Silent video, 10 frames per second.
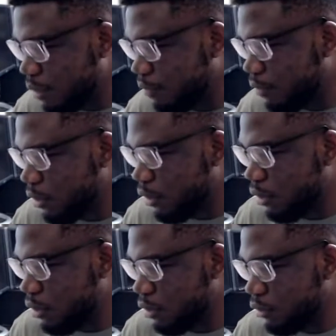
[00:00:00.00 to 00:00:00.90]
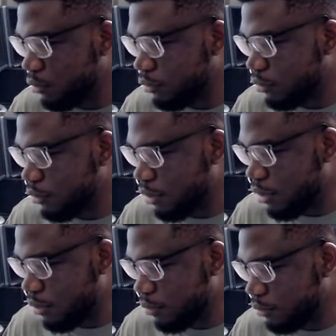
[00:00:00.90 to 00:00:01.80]
for. You
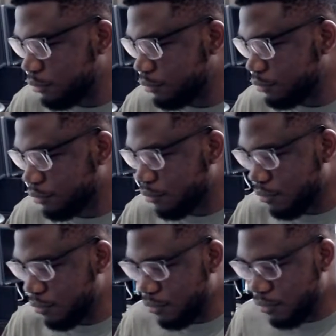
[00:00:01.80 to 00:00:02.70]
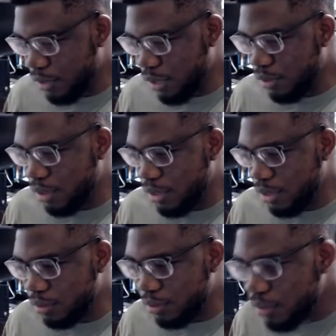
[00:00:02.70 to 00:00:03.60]
know? Hey, look at
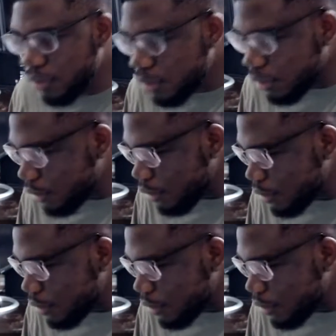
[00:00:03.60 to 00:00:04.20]
that. It looks